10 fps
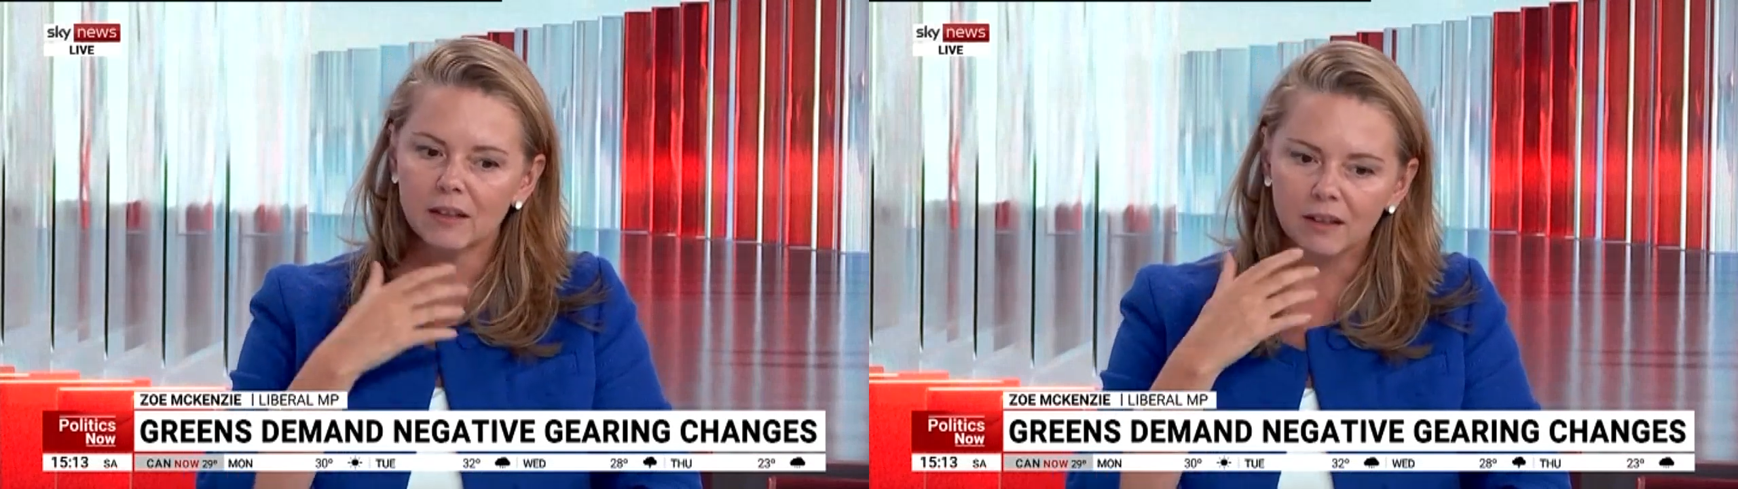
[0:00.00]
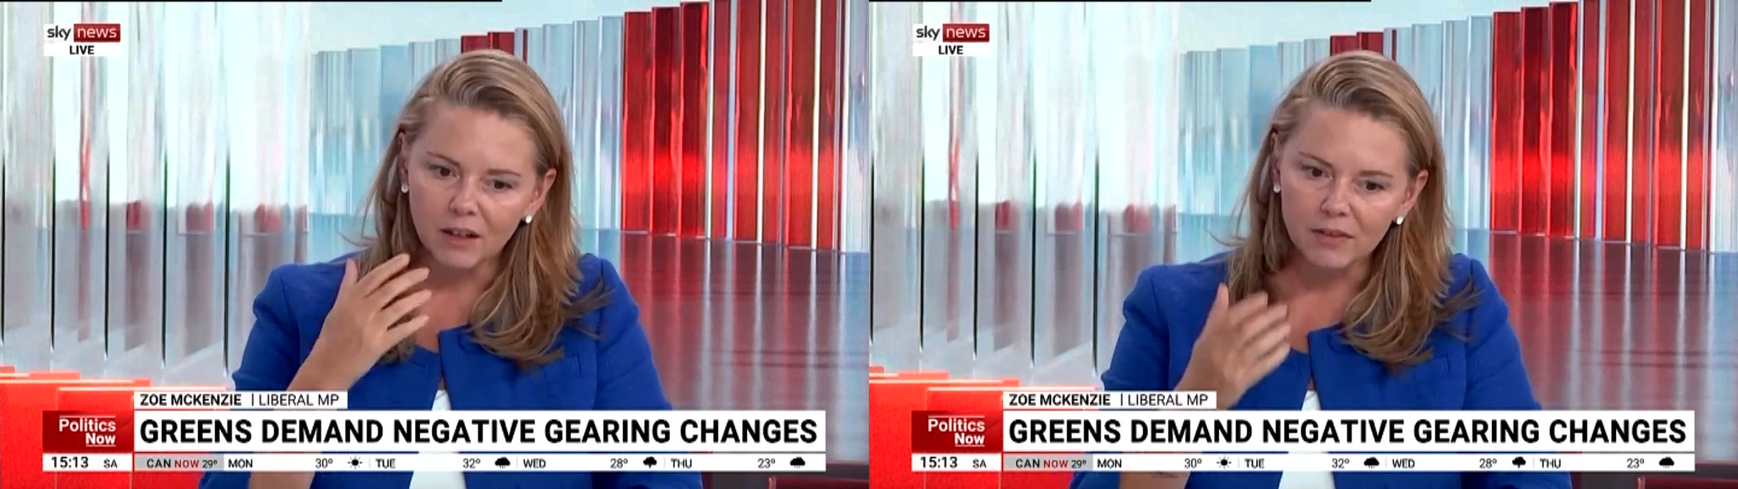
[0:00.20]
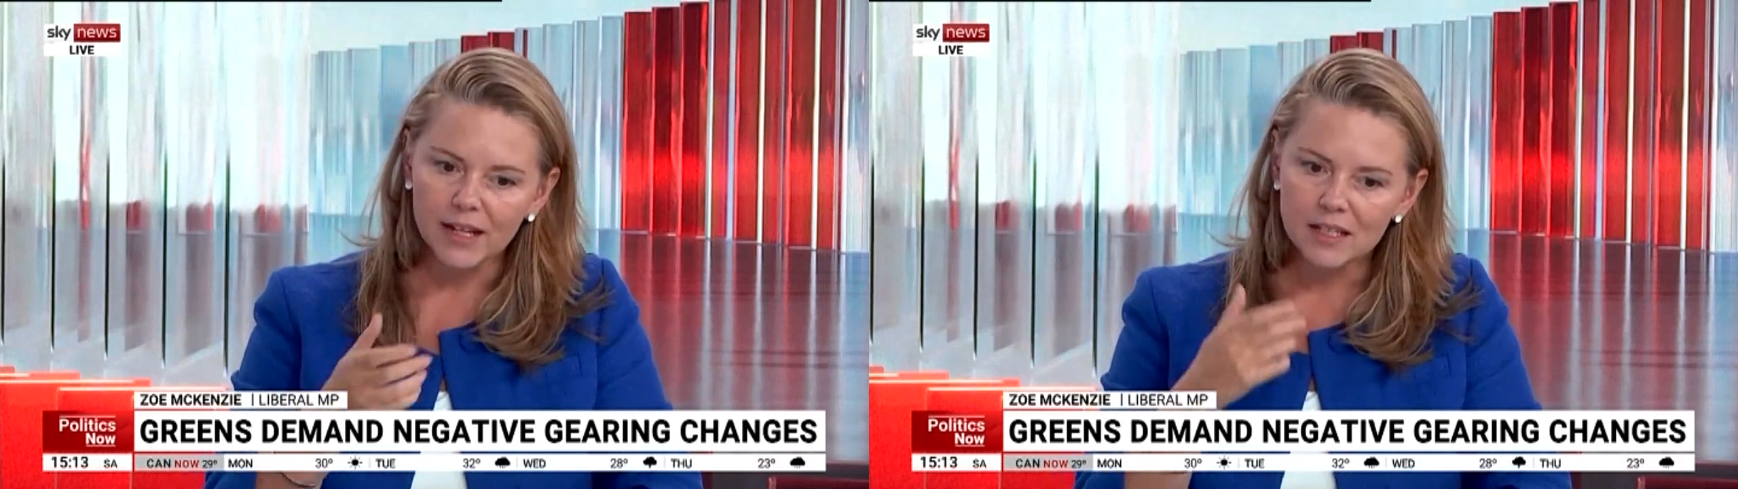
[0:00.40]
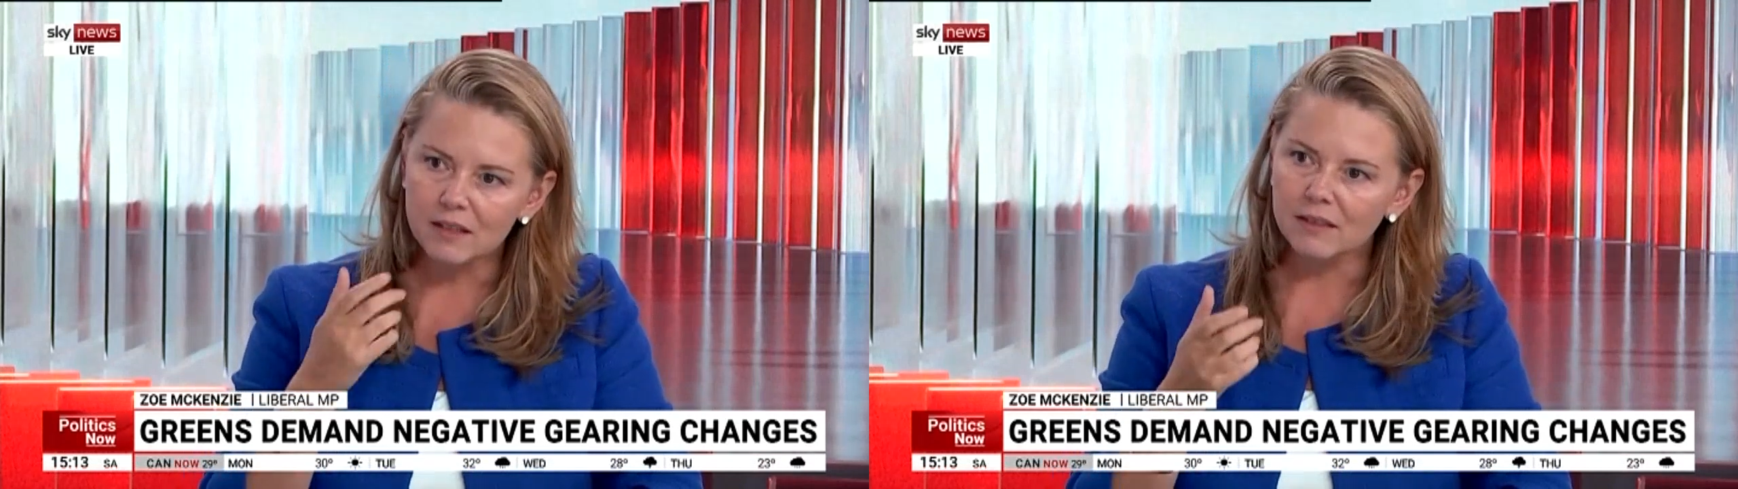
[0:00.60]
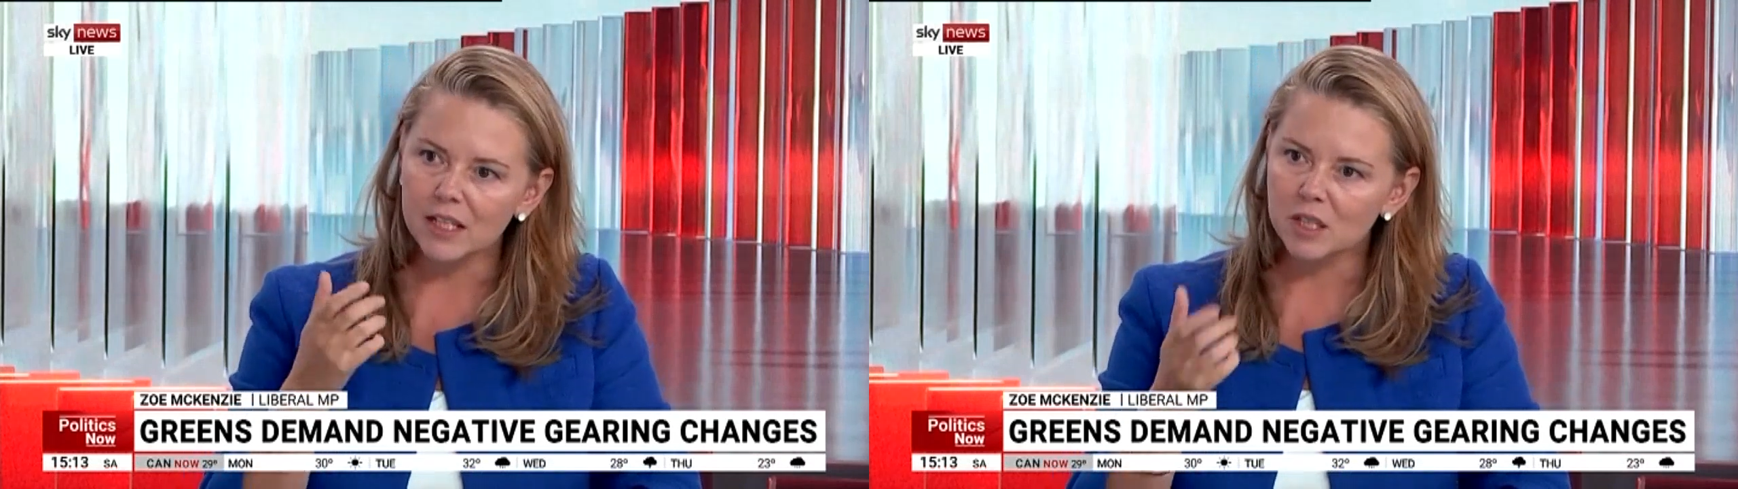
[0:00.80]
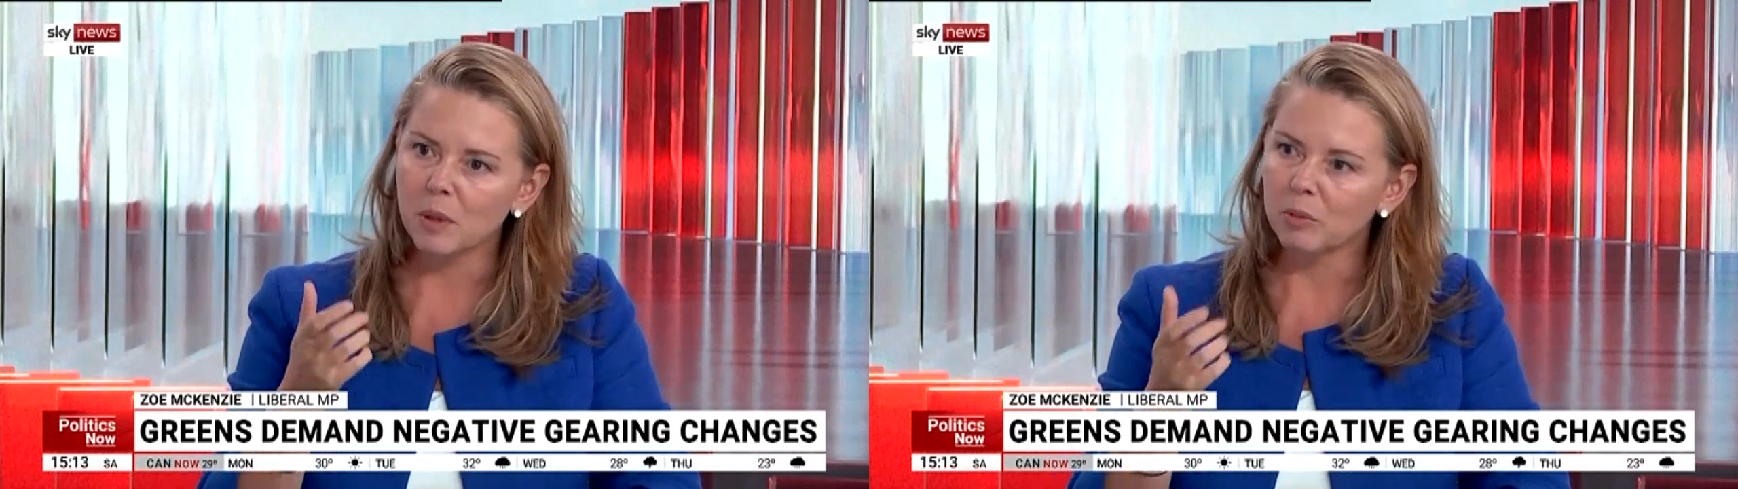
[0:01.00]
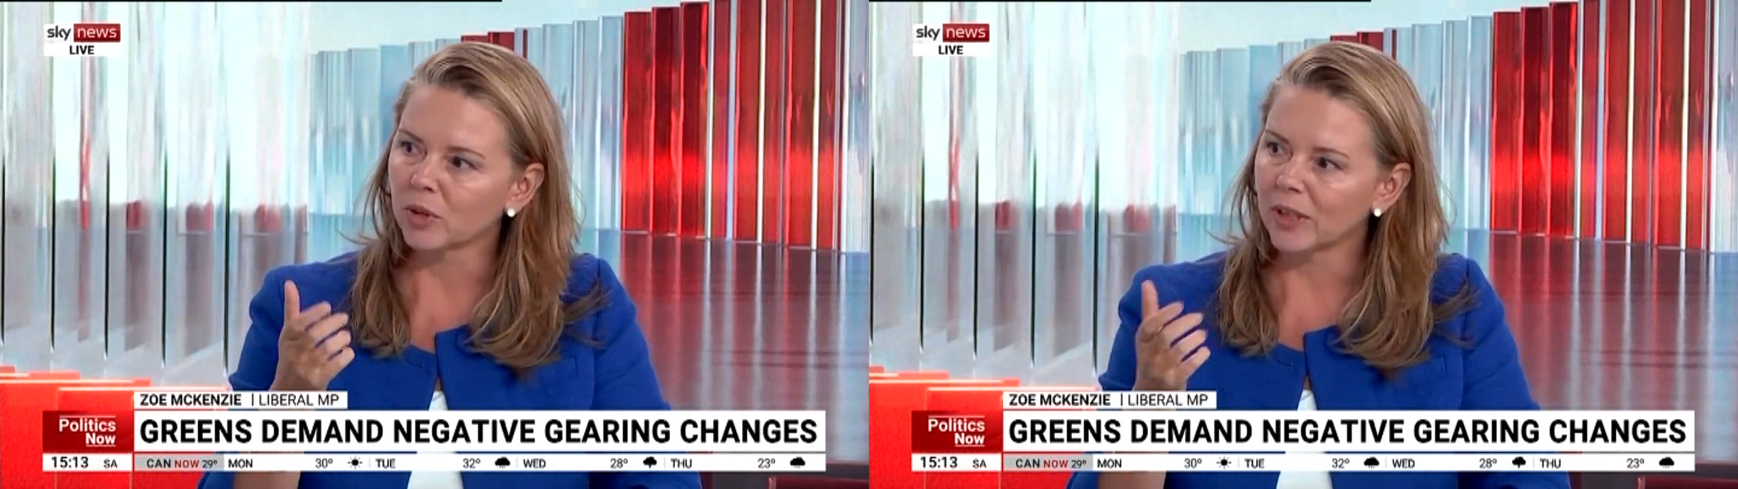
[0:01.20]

You know, that's the people